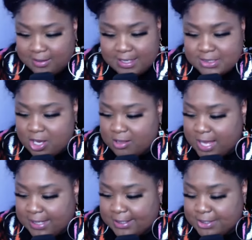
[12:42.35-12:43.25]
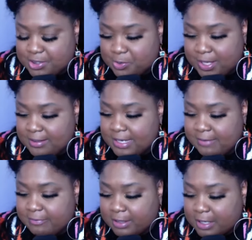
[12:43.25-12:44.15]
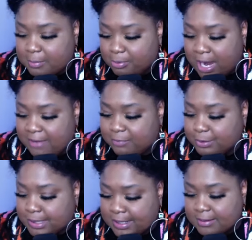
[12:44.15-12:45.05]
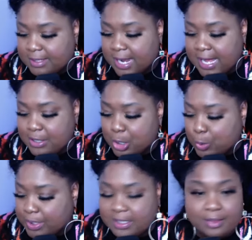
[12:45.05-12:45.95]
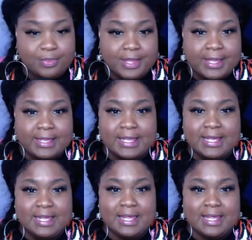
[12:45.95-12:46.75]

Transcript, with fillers: That's all I can do. And never get prideful thinking that I know anything